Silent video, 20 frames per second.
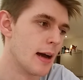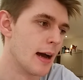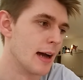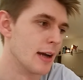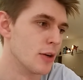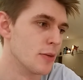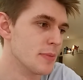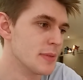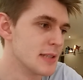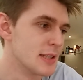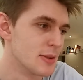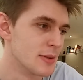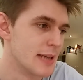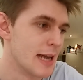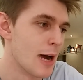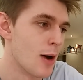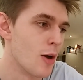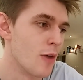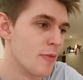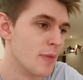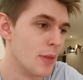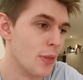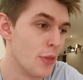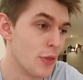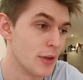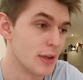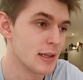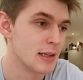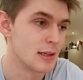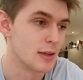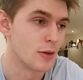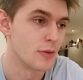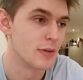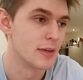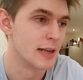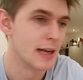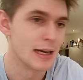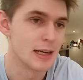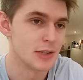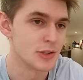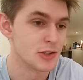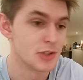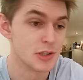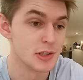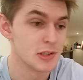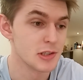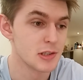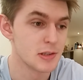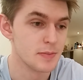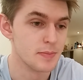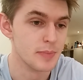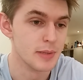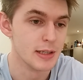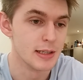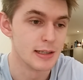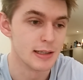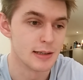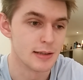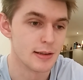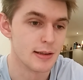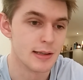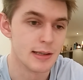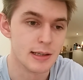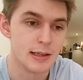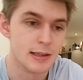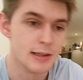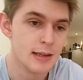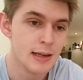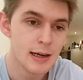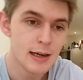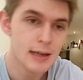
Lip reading: And up until now I've been thinking of it as just being the